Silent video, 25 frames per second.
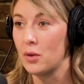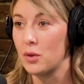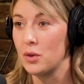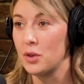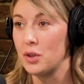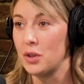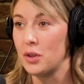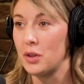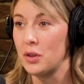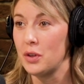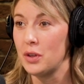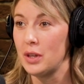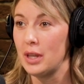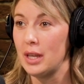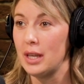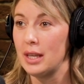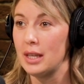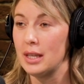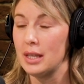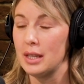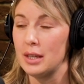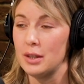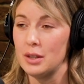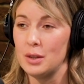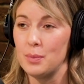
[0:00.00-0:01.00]
Or do you
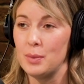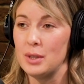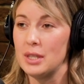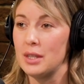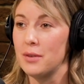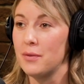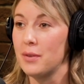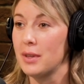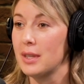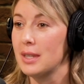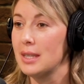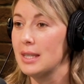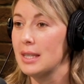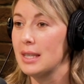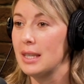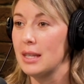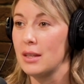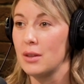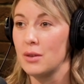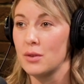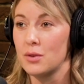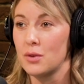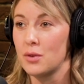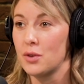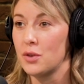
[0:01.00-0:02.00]
need specific skills or